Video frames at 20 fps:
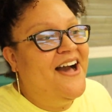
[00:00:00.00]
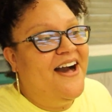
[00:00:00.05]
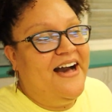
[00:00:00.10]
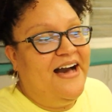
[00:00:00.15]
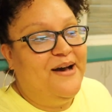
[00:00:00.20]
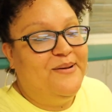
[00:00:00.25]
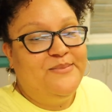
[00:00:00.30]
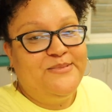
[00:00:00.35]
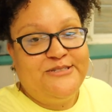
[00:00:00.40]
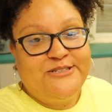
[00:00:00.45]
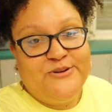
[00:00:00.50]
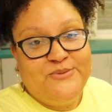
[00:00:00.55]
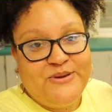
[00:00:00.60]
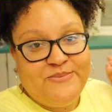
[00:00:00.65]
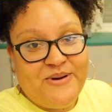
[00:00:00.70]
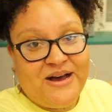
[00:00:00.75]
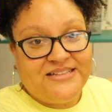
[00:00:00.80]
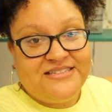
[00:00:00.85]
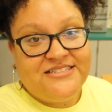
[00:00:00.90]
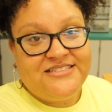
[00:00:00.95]
Um, so we
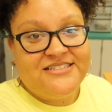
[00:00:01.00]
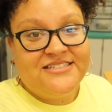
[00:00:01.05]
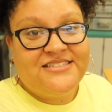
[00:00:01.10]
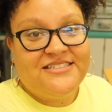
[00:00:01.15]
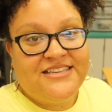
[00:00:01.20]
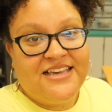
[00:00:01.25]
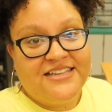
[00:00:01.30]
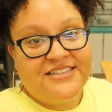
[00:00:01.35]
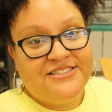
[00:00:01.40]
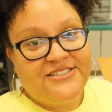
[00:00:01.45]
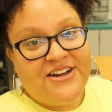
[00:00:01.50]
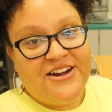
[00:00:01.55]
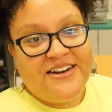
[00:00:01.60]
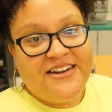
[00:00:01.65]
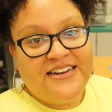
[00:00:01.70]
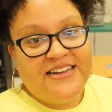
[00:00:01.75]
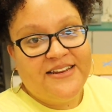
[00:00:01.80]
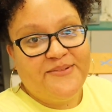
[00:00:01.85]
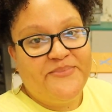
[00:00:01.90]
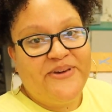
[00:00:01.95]
about to just get
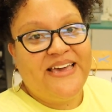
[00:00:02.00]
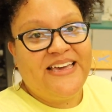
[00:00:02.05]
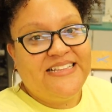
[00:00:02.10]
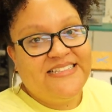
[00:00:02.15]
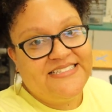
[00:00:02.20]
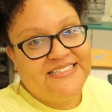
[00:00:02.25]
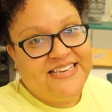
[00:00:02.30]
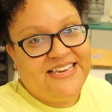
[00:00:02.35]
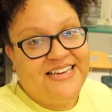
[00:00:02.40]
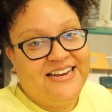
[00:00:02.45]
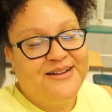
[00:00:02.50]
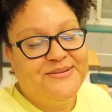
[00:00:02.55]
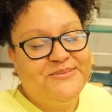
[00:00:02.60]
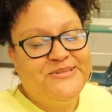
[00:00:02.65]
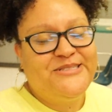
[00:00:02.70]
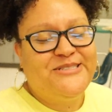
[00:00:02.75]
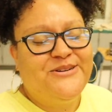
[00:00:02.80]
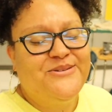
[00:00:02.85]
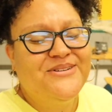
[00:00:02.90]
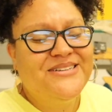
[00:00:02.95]
started in painting, and I'm
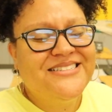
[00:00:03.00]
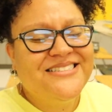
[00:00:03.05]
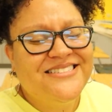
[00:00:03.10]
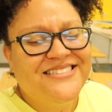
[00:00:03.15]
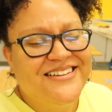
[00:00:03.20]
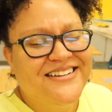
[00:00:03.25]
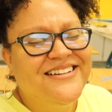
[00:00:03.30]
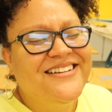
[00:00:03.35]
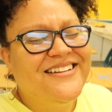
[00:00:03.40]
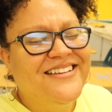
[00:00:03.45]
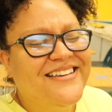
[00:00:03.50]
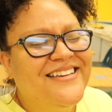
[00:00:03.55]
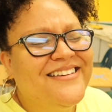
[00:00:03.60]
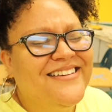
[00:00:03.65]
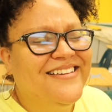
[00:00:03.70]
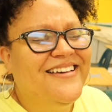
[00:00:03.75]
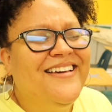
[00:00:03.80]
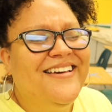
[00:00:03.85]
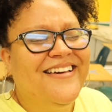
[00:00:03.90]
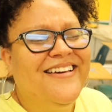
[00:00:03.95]
so
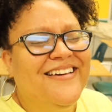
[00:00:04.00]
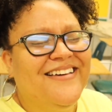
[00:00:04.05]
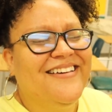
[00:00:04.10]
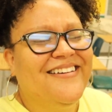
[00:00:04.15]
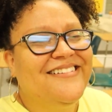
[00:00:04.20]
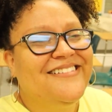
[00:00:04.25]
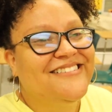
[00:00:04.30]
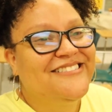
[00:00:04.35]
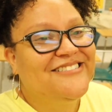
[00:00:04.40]
excited.